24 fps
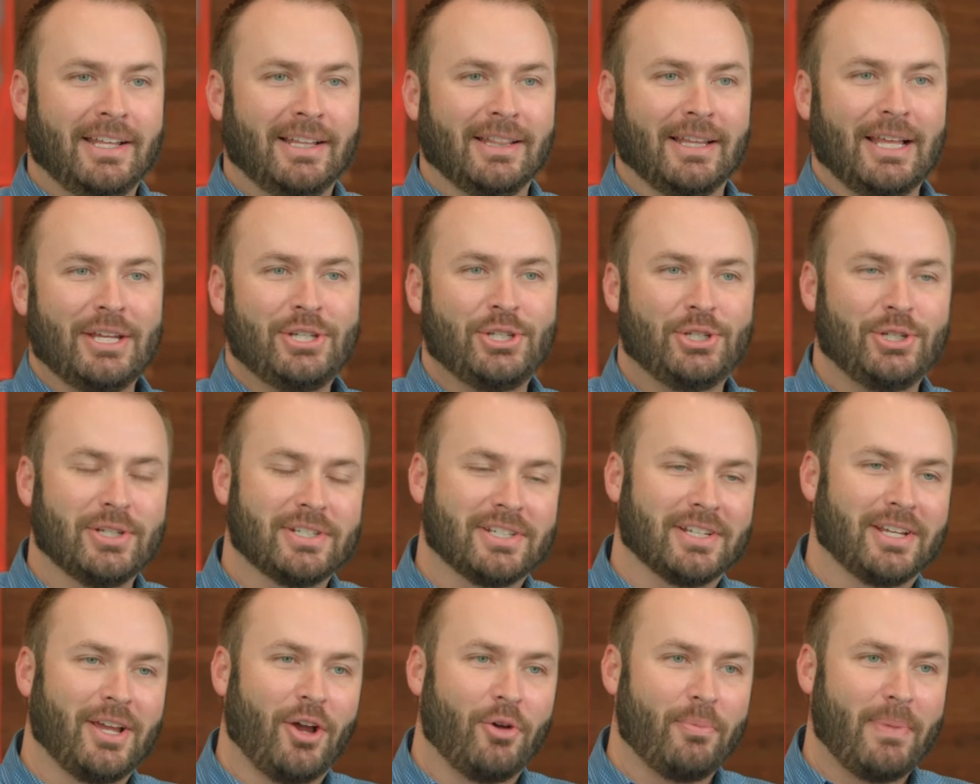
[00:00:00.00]
let's
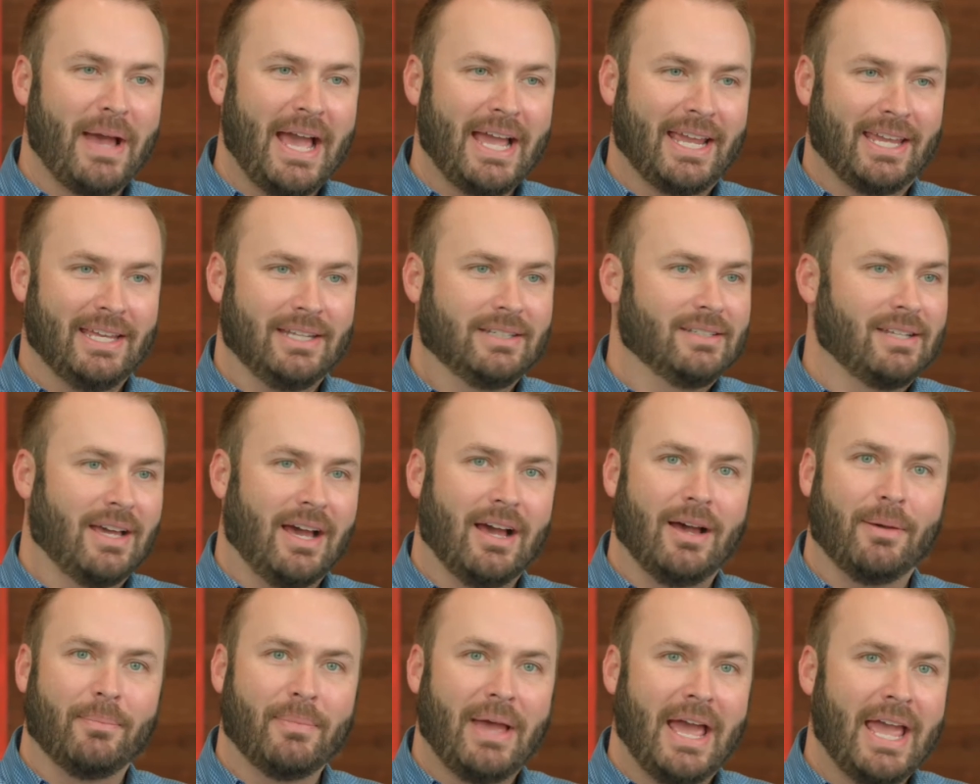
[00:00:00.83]
just go back in
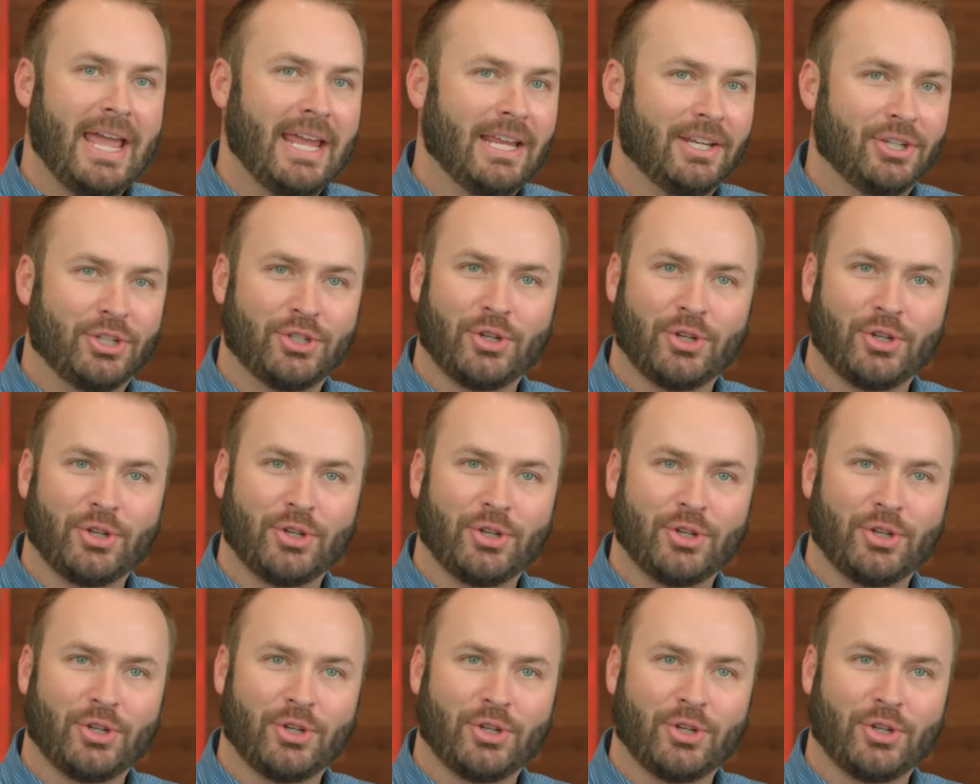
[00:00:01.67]
time a